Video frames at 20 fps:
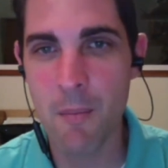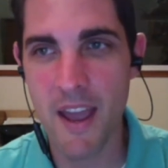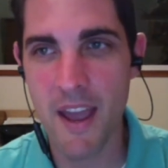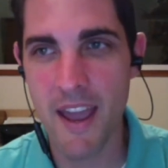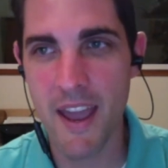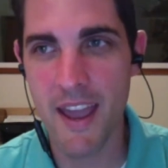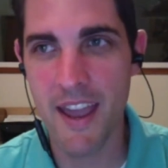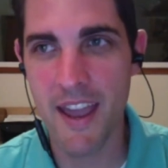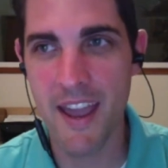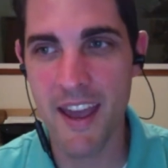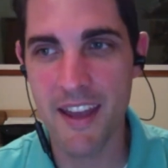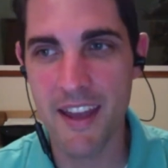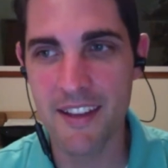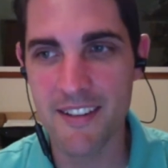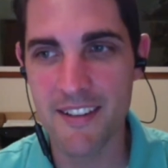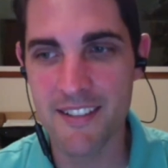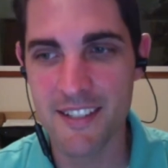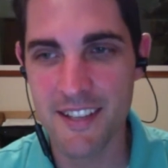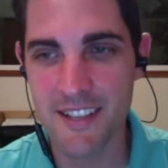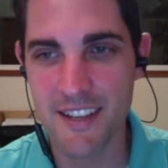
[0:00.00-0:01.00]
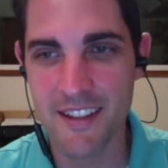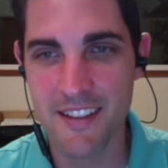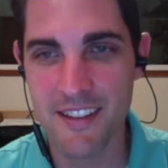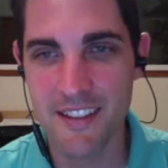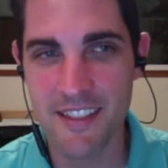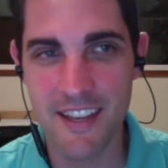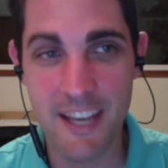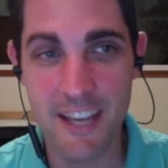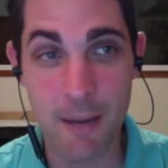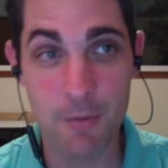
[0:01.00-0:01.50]
And
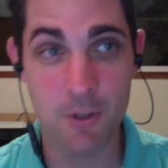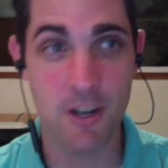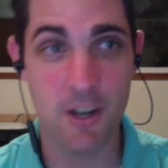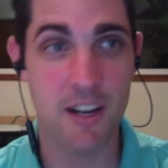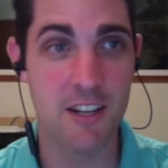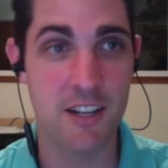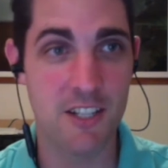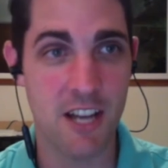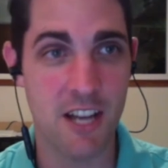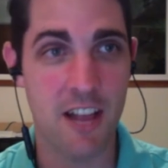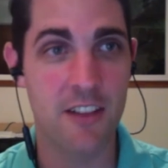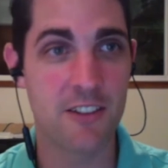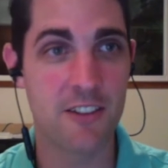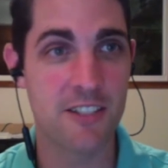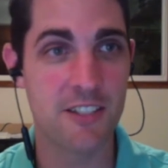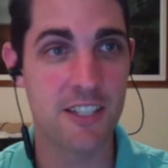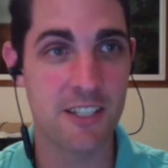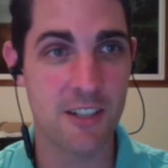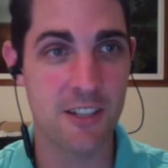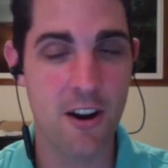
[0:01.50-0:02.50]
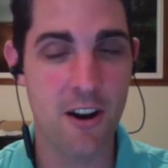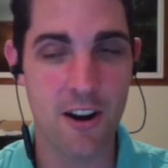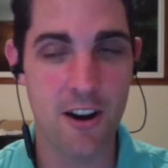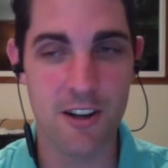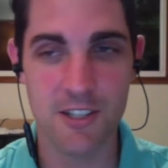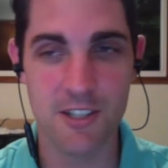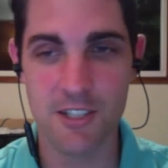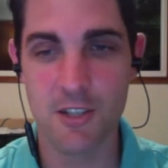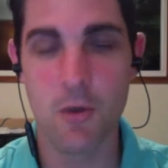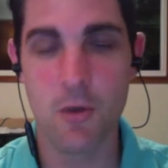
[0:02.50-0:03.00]
they kept trying to challenge these
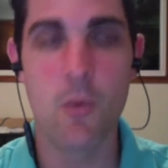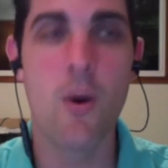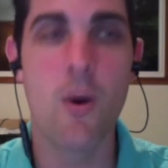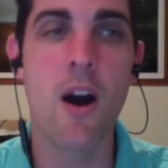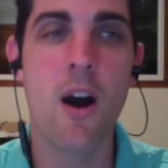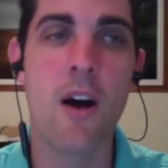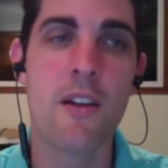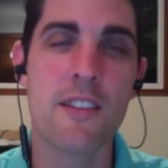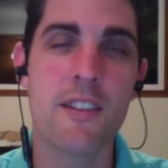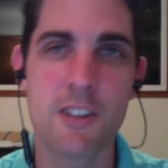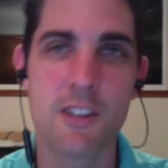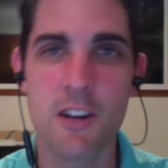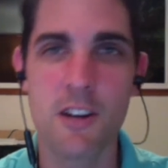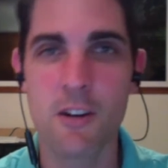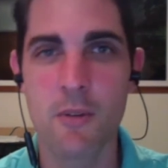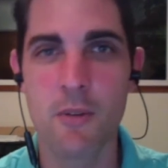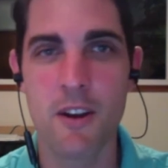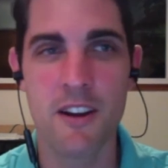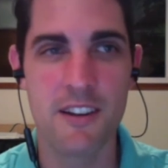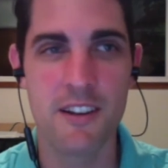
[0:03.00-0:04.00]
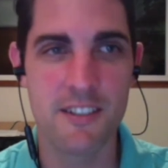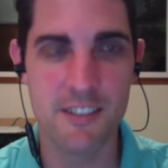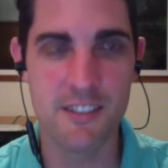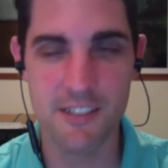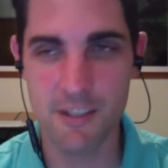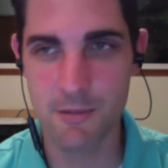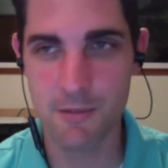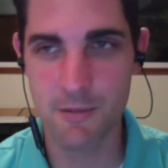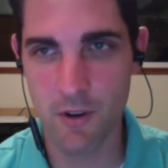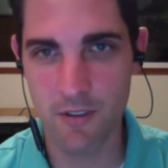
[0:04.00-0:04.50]
cars. Well, they started running into
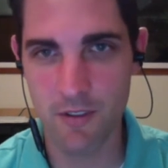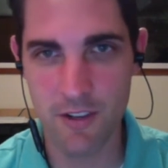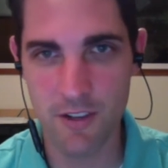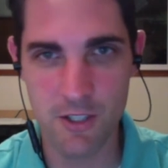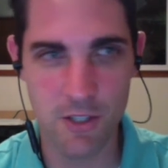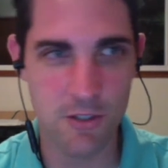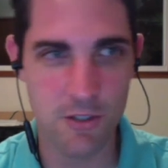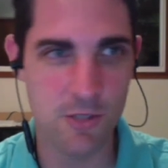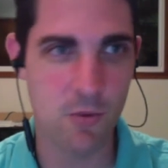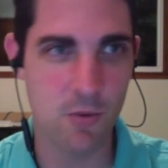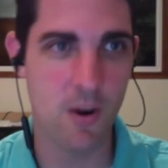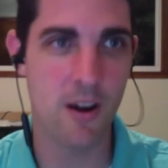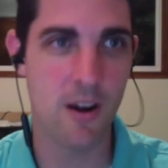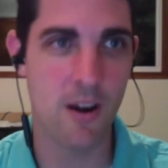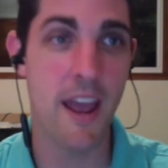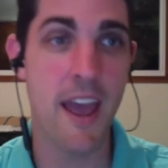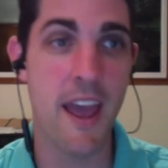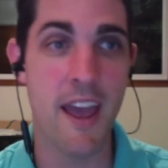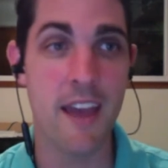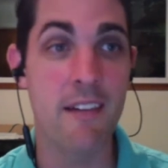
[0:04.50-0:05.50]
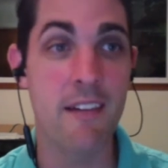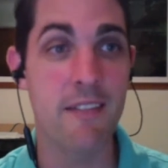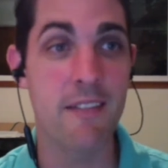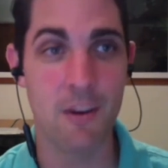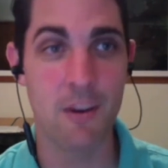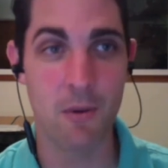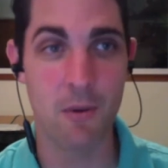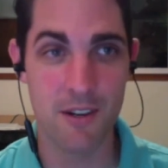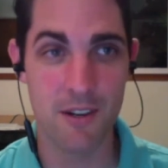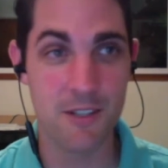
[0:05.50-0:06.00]
some sort of issues where A,
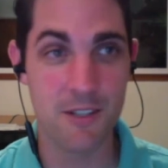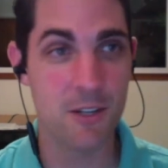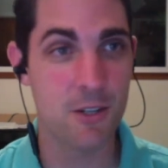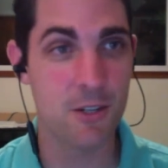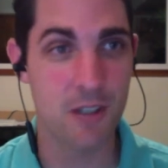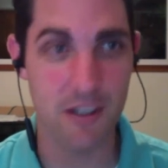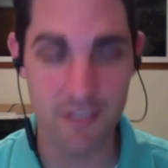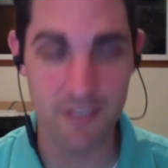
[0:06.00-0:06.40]
they wanted to start driving